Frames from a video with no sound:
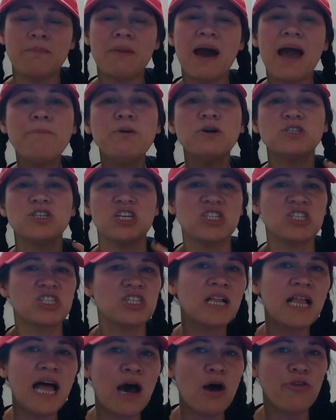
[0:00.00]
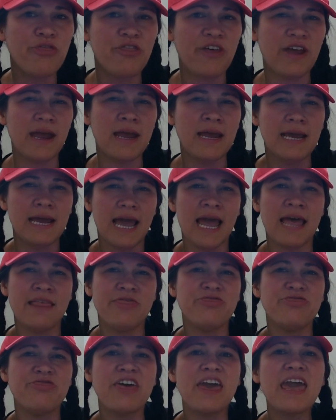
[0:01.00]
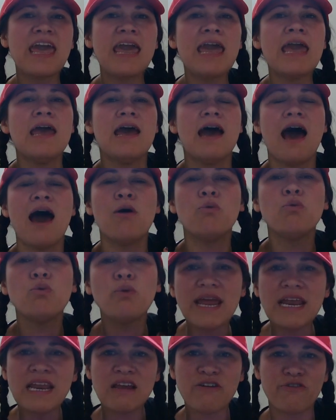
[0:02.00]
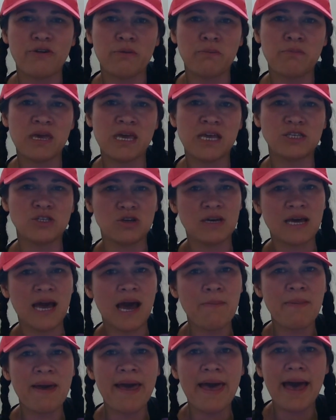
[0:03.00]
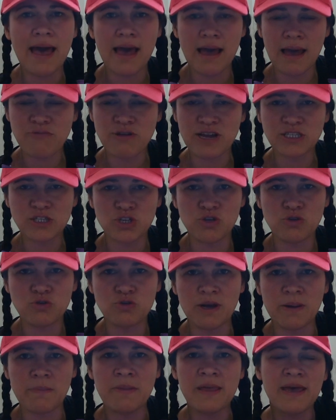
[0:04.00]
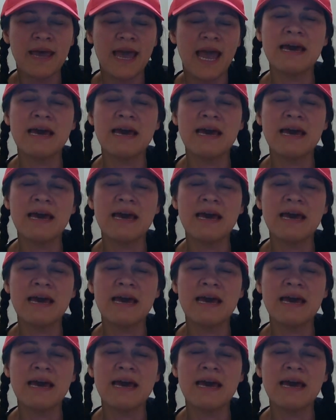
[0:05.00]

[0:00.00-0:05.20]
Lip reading: My birds are still out there and they are waiting for me to come rescue them.